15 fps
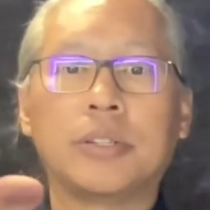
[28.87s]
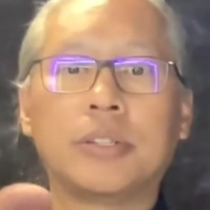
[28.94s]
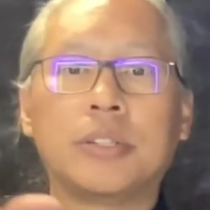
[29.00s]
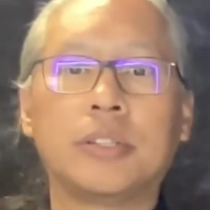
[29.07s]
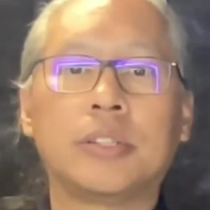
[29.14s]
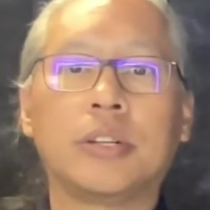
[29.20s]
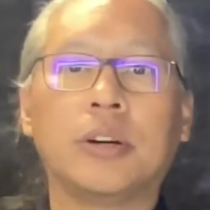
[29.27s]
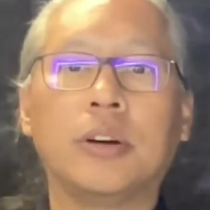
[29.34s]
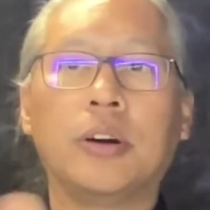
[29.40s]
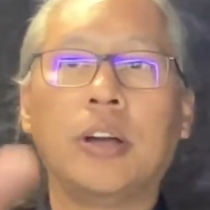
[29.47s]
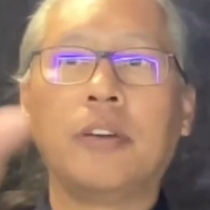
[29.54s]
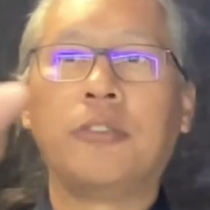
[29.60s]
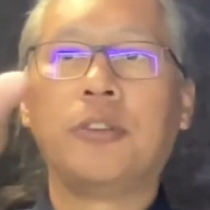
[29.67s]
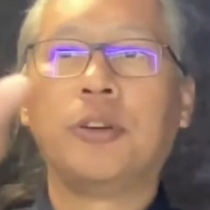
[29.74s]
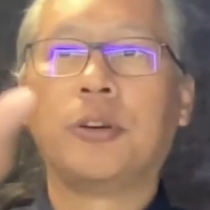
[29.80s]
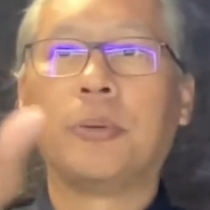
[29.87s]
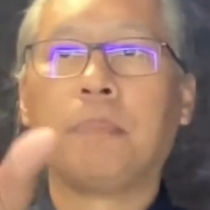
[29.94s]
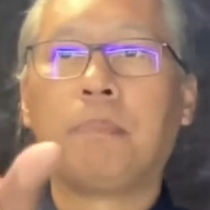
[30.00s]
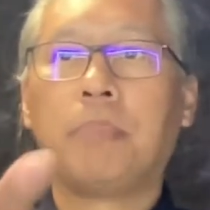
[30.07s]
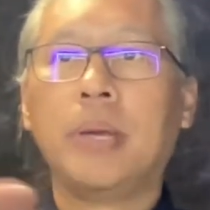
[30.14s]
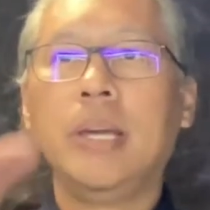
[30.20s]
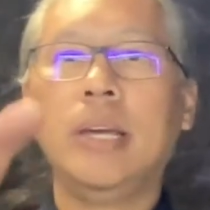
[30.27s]
So if your
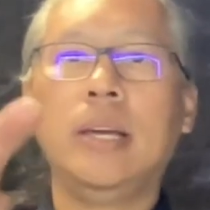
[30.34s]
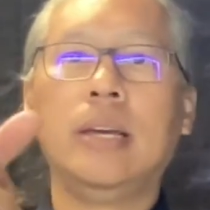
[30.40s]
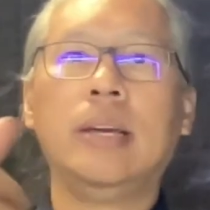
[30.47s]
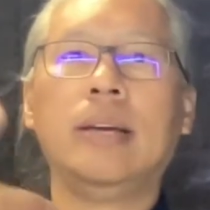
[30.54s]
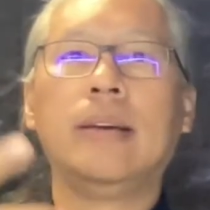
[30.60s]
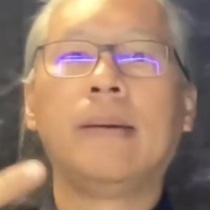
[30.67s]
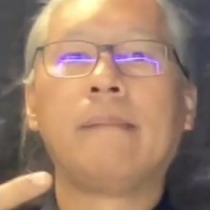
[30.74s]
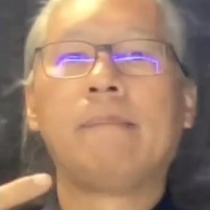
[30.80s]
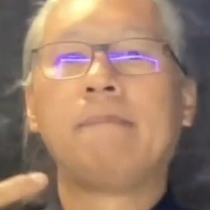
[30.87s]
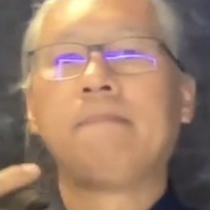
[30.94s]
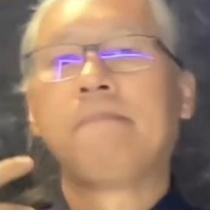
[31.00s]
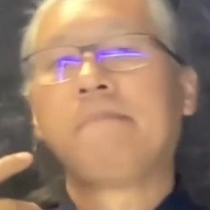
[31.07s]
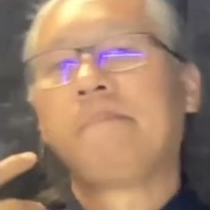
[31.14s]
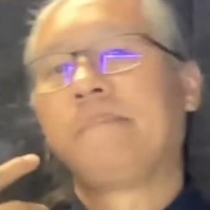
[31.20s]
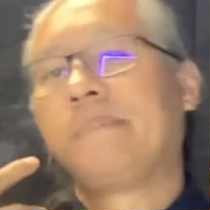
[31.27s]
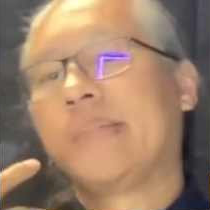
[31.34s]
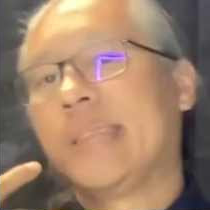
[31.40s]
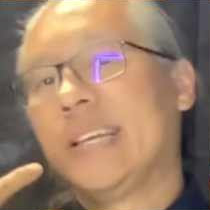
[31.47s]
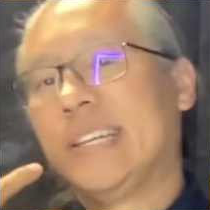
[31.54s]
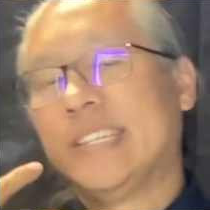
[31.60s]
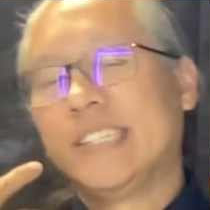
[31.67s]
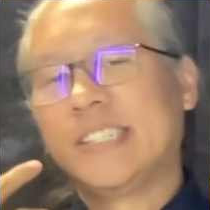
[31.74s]
p
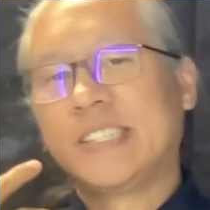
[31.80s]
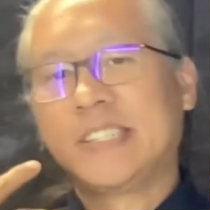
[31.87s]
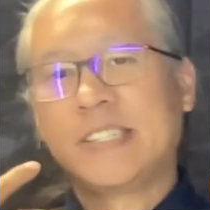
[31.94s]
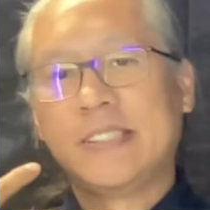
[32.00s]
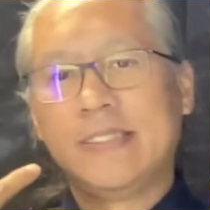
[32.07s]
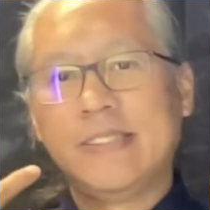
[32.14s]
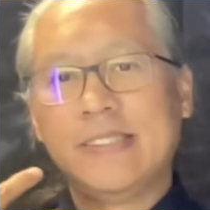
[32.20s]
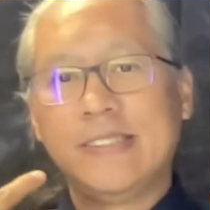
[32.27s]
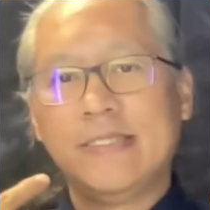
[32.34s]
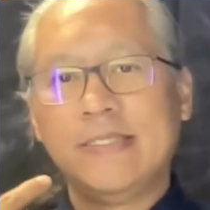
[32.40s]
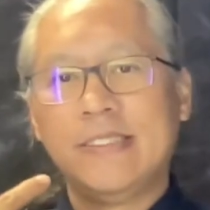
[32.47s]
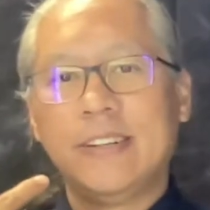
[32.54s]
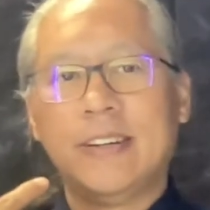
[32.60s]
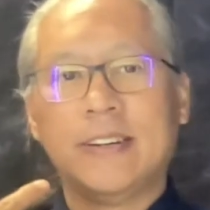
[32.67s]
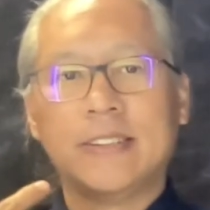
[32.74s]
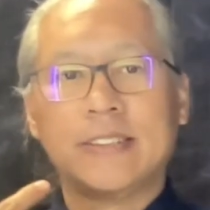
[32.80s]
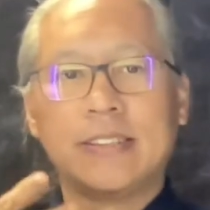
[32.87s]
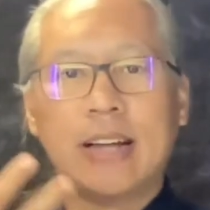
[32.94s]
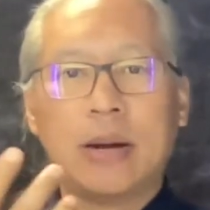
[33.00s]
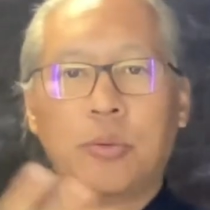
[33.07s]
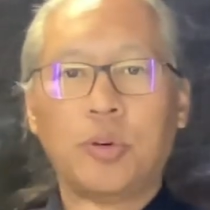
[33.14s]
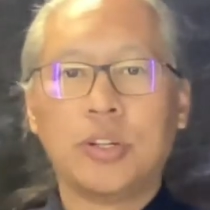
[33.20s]
is, it's
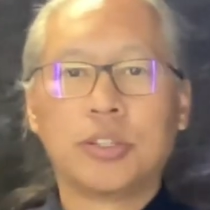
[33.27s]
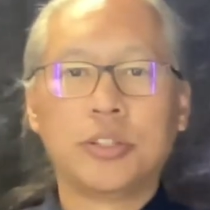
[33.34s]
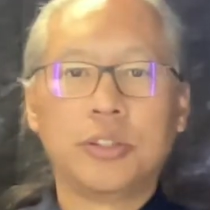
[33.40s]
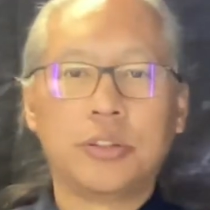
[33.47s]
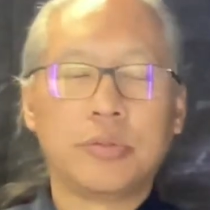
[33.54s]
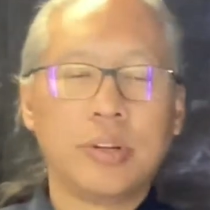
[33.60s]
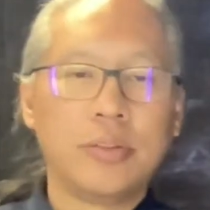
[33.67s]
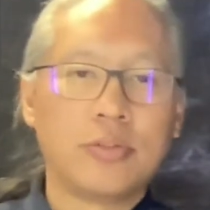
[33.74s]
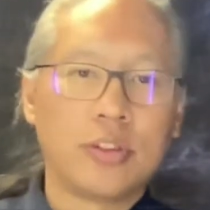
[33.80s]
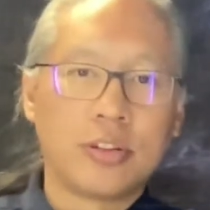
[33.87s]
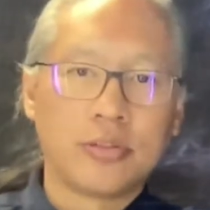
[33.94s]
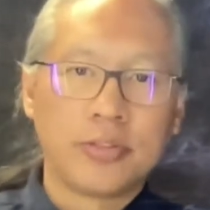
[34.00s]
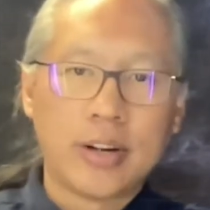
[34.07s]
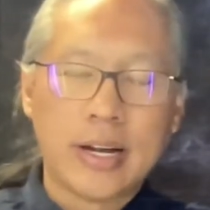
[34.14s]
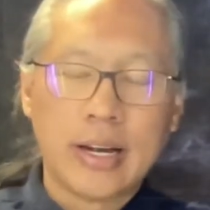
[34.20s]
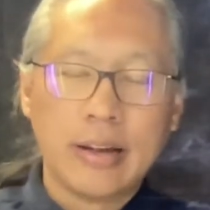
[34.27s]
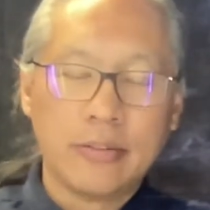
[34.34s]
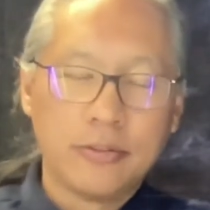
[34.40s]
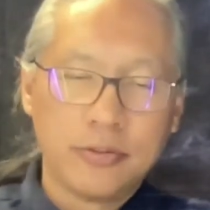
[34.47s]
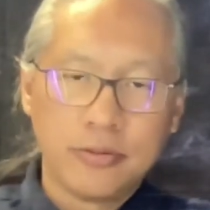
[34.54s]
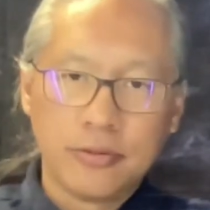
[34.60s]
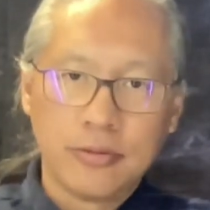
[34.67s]
not 1, 2, 3, 4,
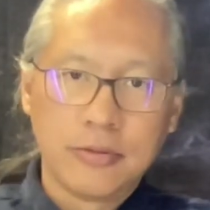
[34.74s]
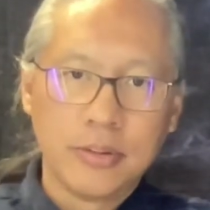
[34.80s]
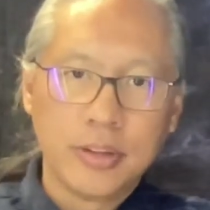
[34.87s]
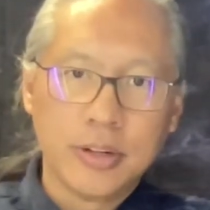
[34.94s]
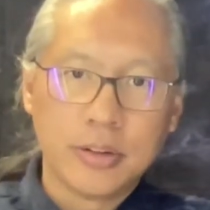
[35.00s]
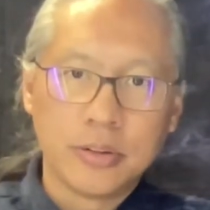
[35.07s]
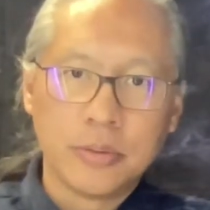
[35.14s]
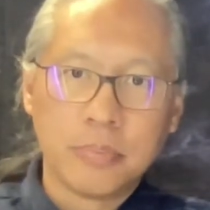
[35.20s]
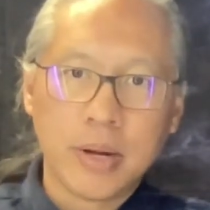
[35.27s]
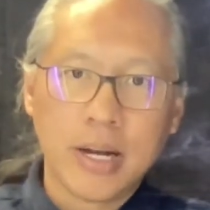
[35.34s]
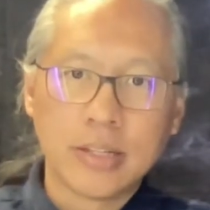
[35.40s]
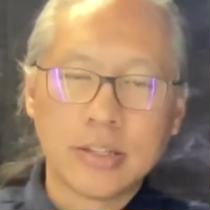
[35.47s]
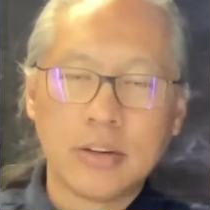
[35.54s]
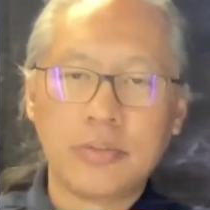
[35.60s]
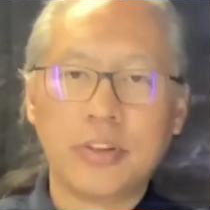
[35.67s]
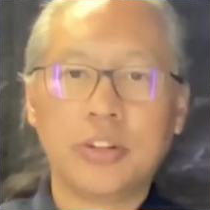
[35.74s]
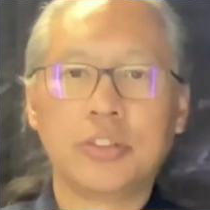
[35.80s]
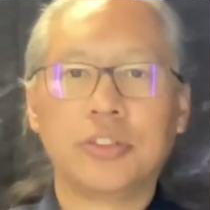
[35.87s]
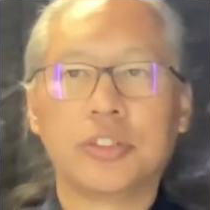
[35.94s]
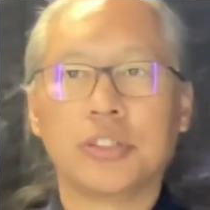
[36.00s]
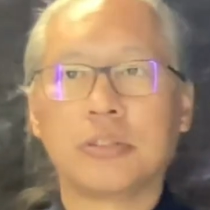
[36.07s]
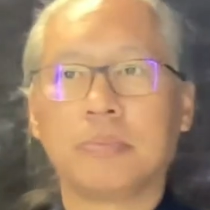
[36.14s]
5, the positive
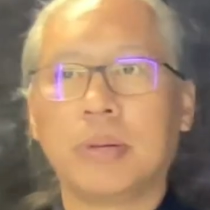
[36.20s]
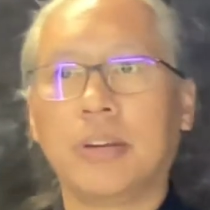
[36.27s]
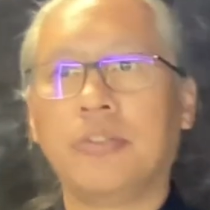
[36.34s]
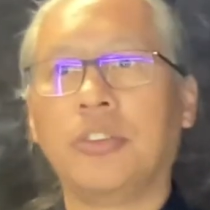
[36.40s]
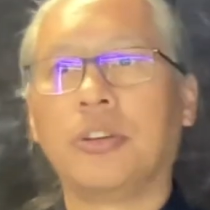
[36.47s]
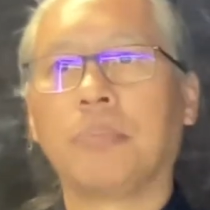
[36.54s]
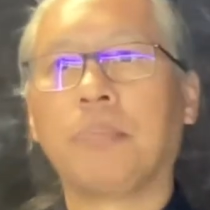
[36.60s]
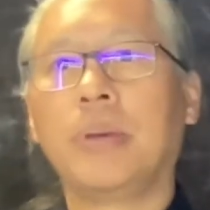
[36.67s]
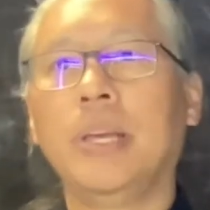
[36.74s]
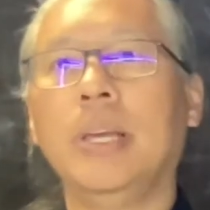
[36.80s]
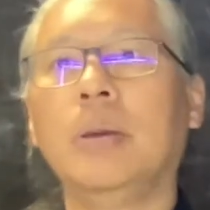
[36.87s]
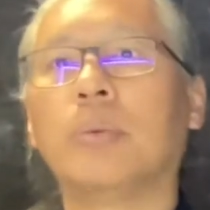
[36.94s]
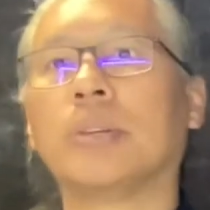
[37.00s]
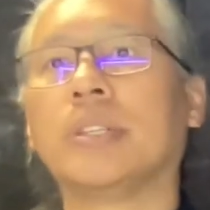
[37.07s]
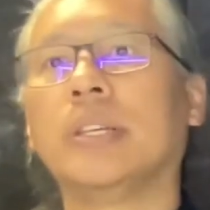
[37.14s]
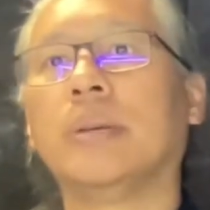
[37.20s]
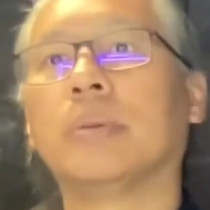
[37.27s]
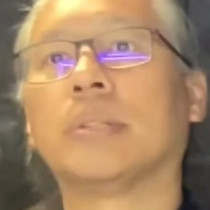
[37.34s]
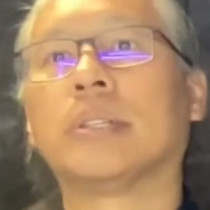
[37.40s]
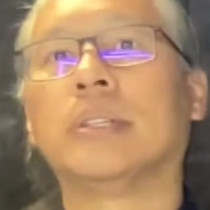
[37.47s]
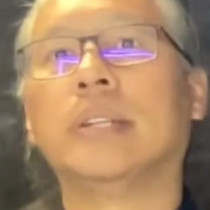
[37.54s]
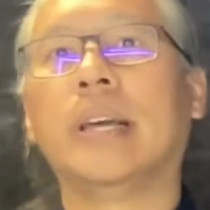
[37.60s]
integers, but if your p was
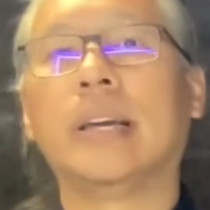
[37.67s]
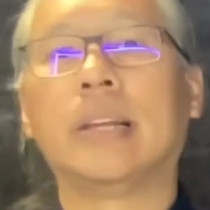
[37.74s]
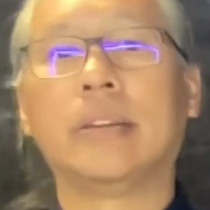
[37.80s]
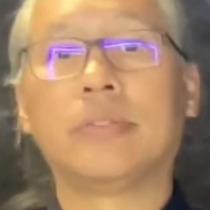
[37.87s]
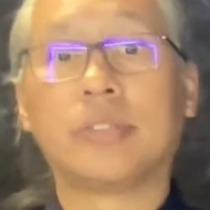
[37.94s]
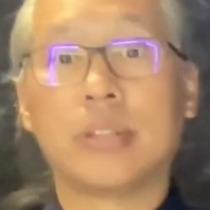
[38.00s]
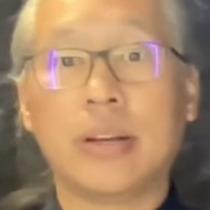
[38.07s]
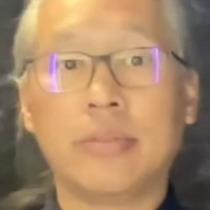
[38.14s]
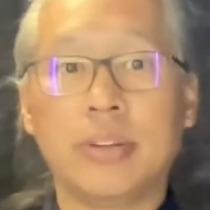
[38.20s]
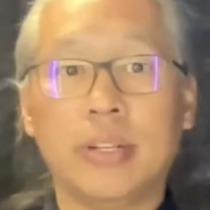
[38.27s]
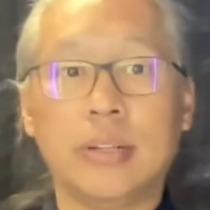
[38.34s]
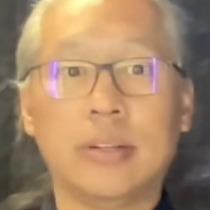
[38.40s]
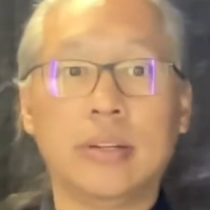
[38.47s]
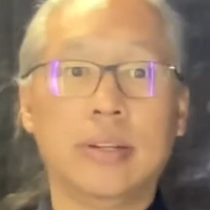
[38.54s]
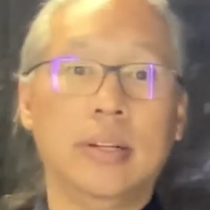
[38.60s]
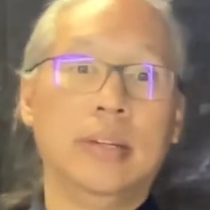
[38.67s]
equal to negative 7,